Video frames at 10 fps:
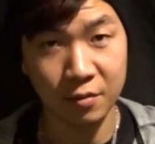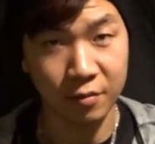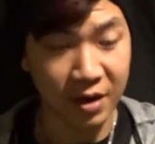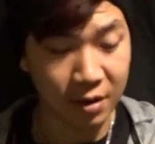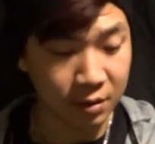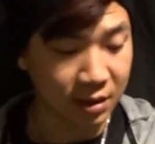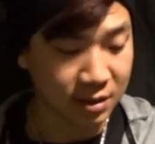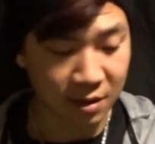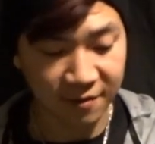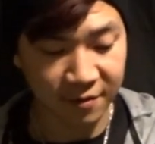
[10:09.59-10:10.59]
rail
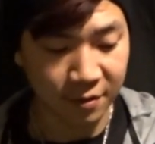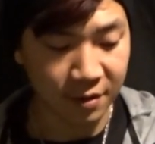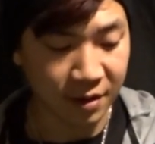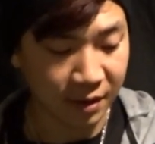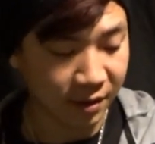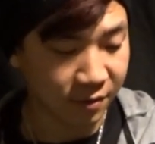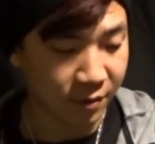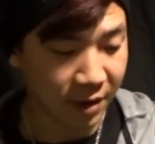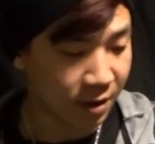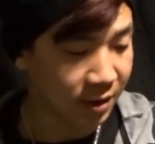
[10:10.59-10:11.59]
dust cover and like a
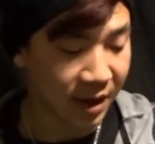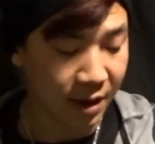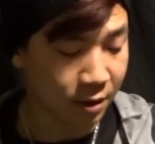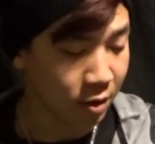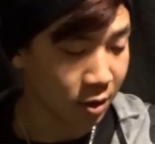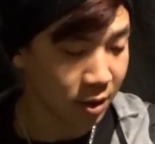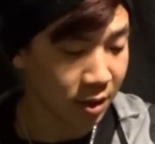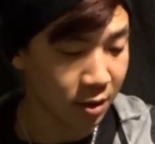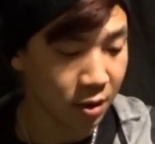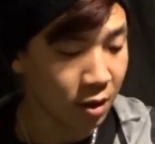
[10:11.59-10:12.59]
railed handguard
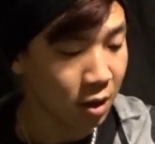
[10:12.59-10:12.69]
here.